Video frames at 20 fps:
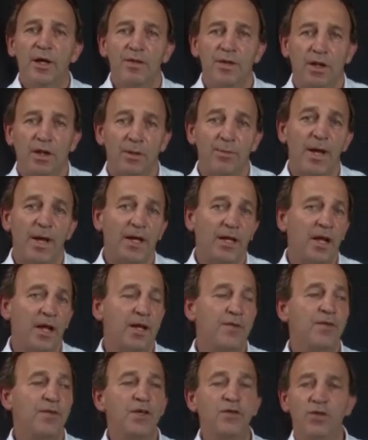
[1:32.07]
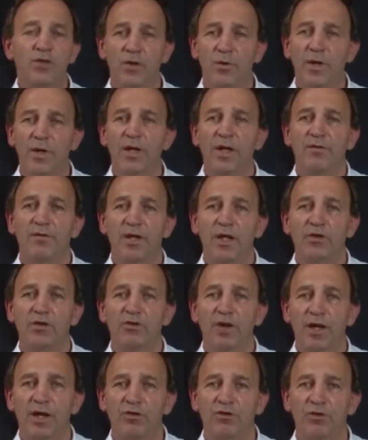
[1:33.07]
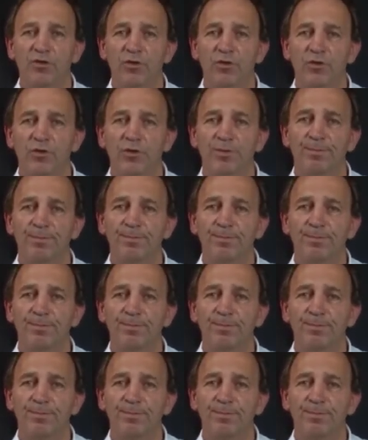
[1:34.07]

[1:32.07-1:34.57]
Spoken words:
that will make life easier when giving injections.